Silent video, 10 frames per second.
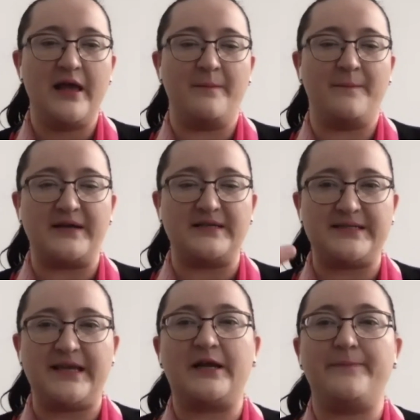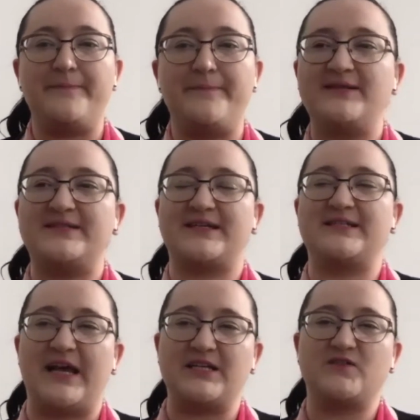by seeing many
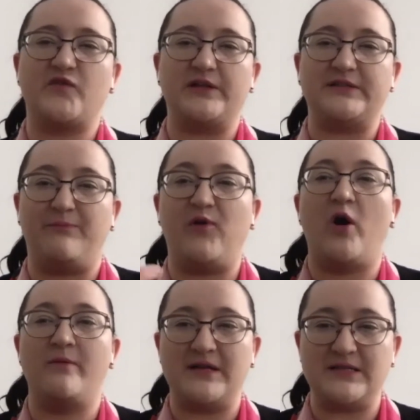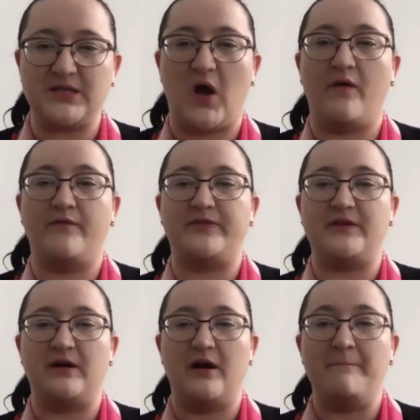successful deployments of
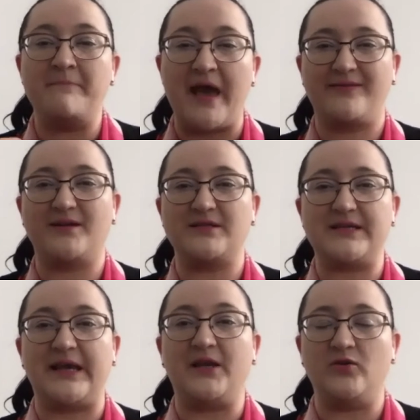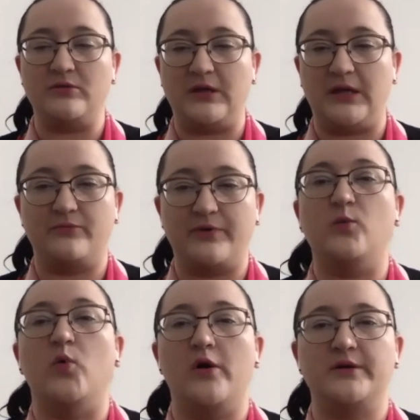the methods in real
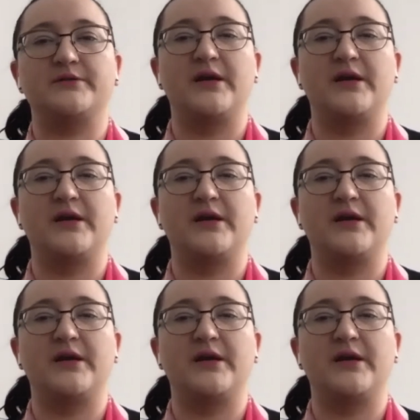world.